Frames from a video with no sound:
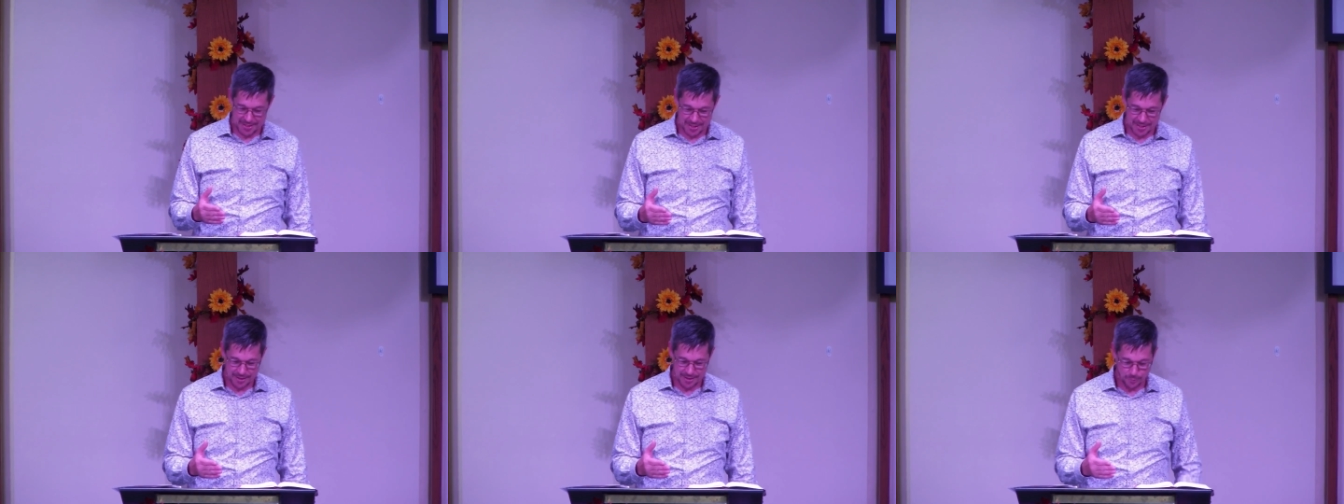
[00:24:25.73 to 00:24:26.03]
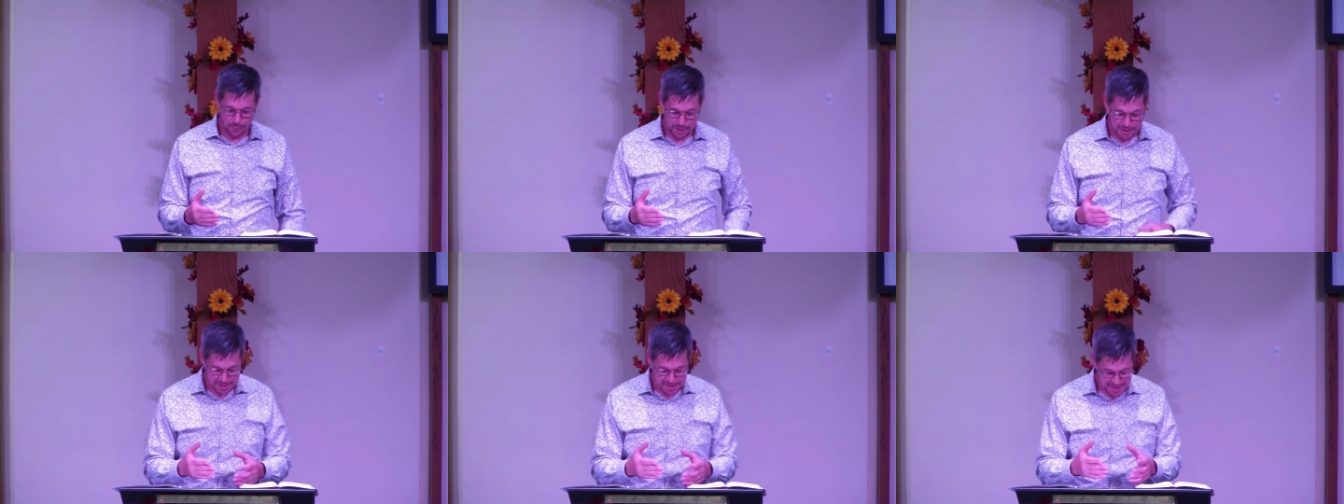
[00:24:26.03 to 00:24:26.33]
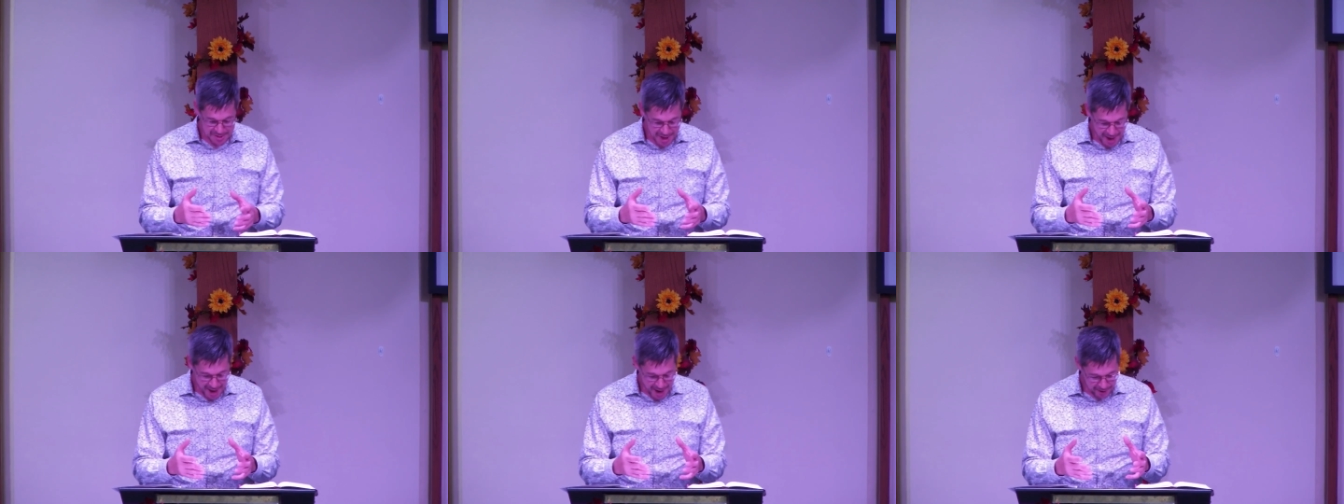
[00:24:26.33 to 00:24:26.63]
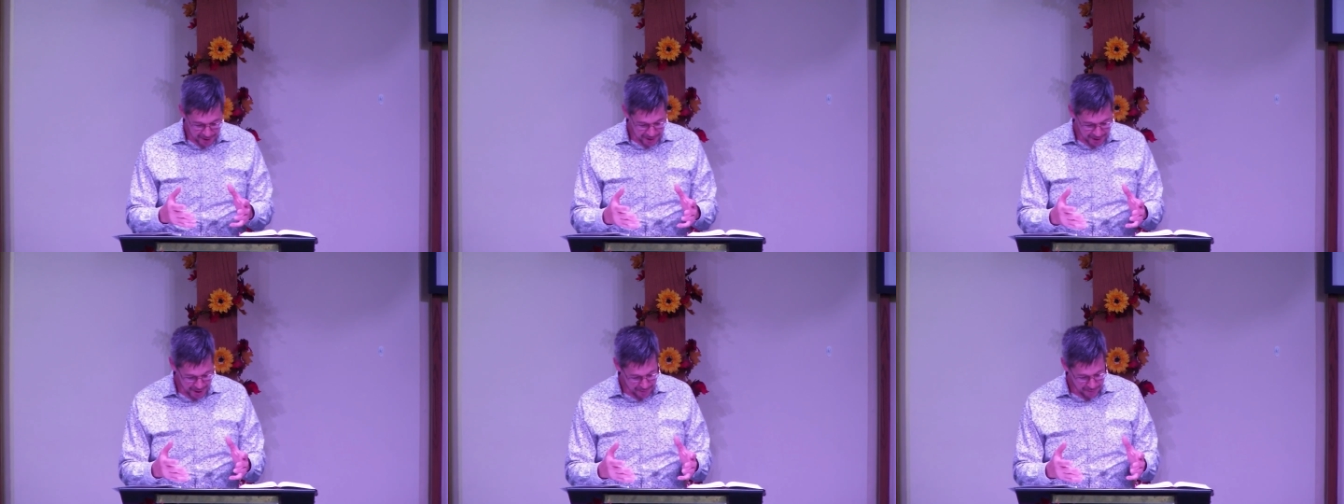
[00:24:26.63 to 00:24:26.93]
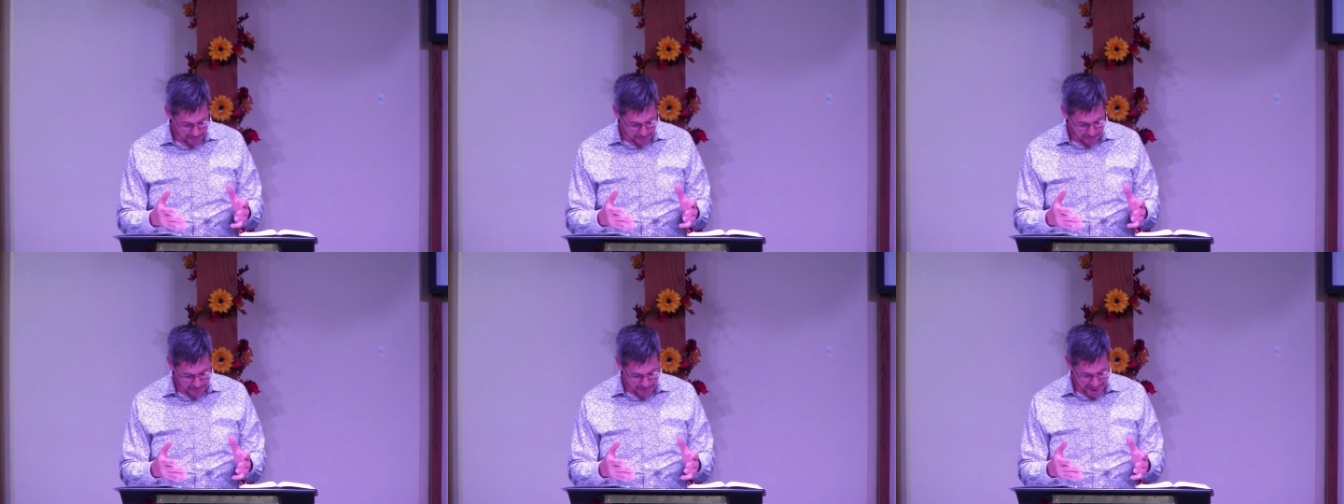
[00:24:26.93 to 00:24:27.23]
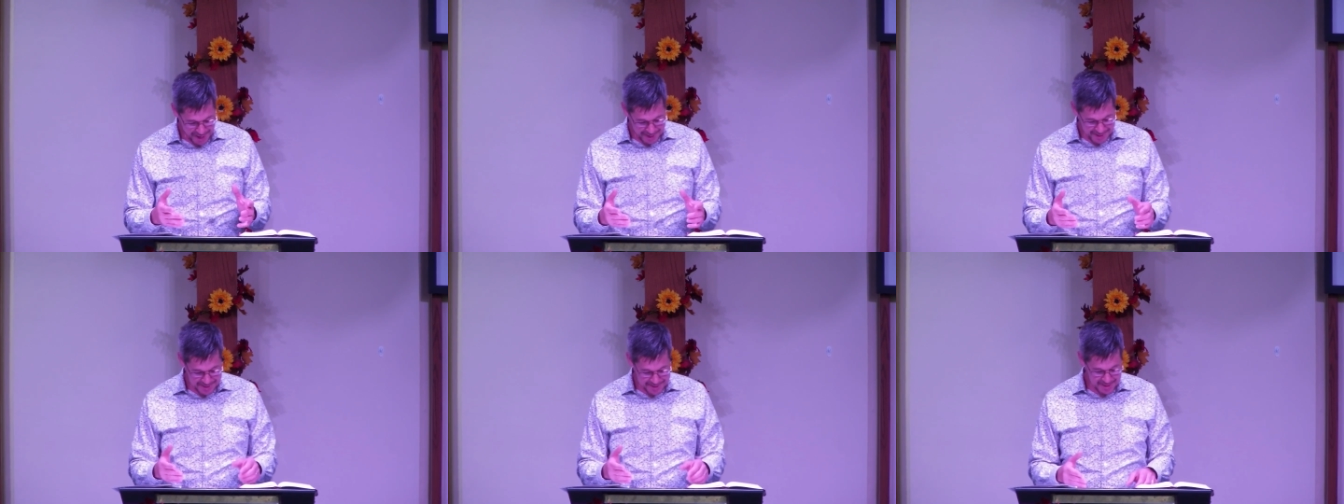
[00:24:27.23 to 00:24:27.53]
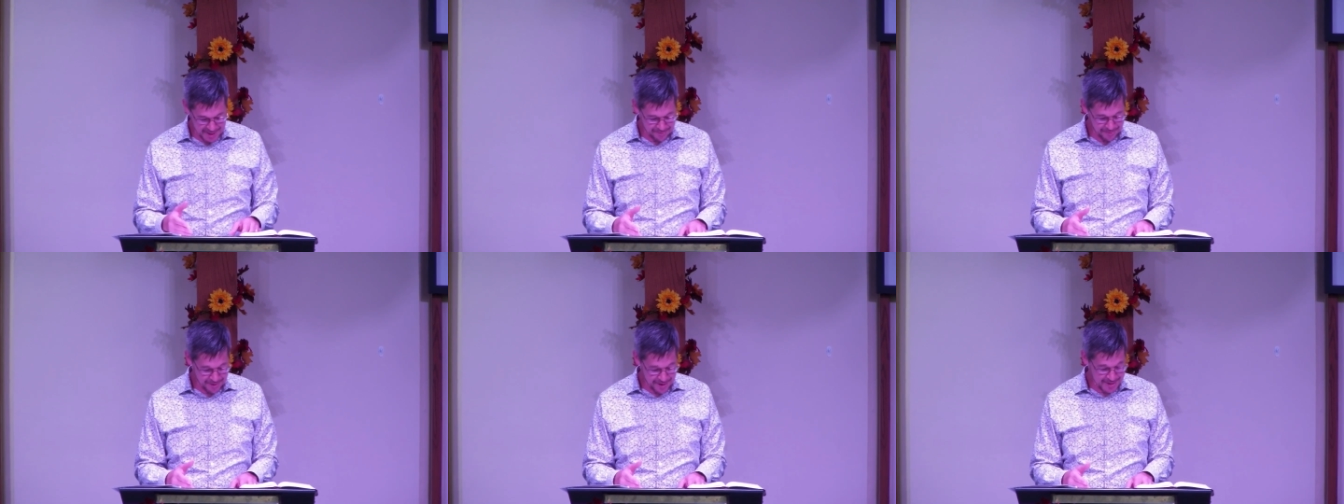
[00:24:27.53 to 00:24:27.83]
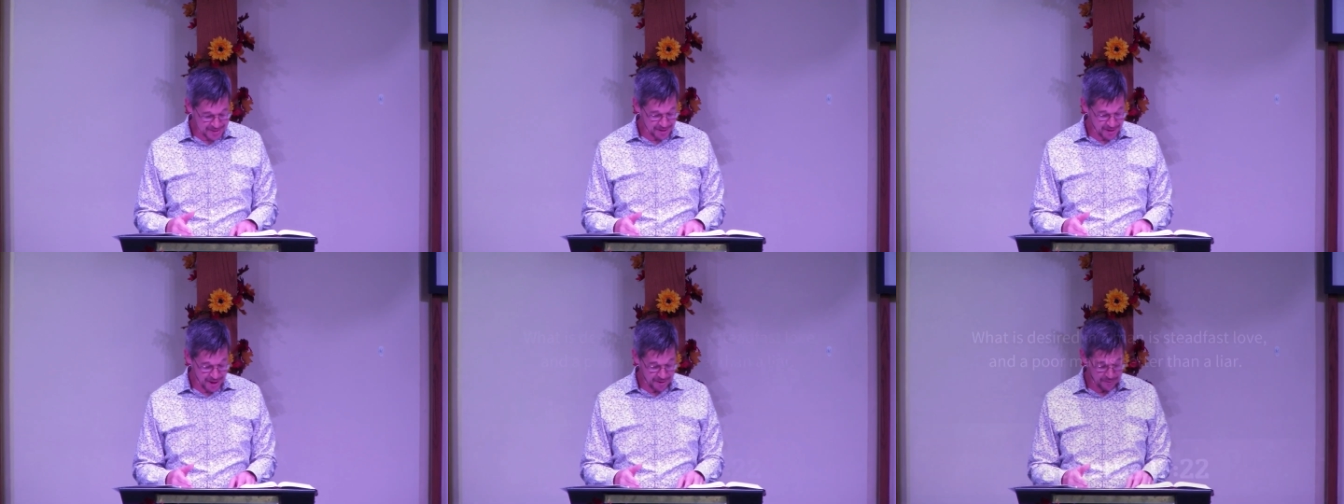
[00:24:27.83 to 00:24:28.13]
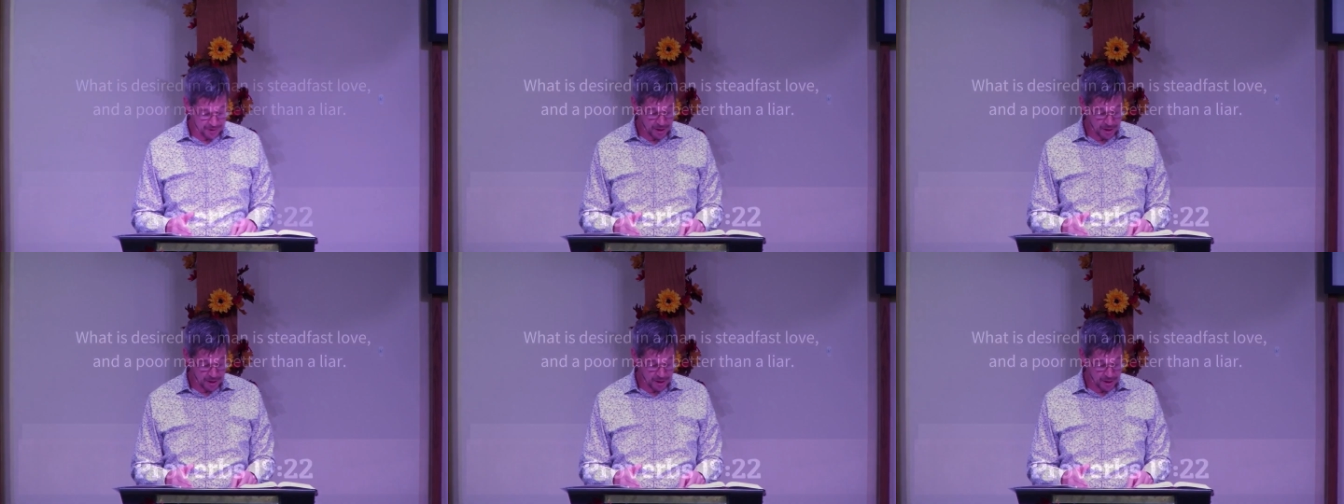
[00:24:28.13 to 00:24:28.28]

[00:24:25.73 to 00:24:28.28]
What is desired in a man is steadfast love, and a,